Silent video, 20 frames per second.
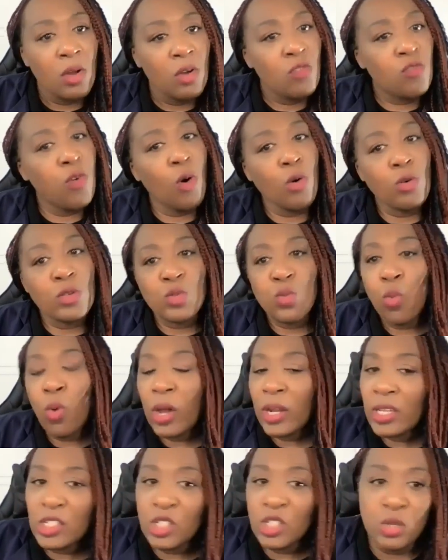Folks
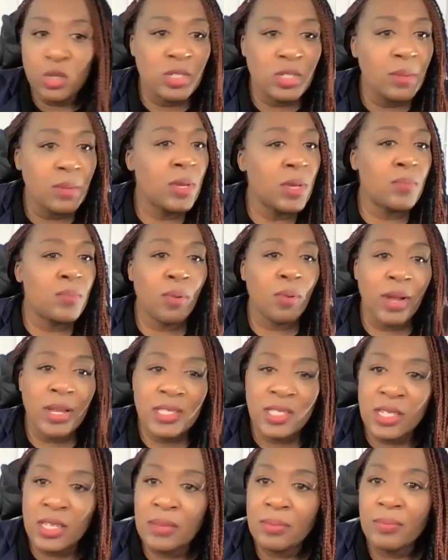wanted you to be
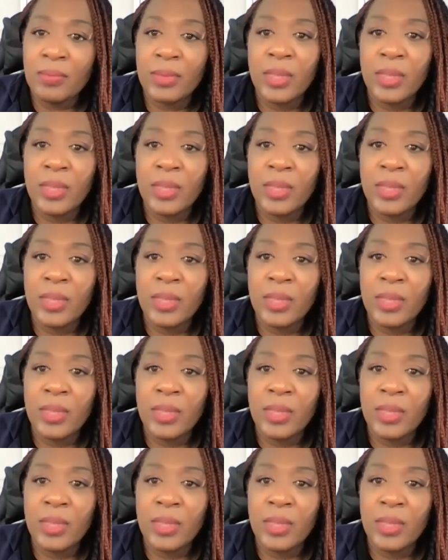present,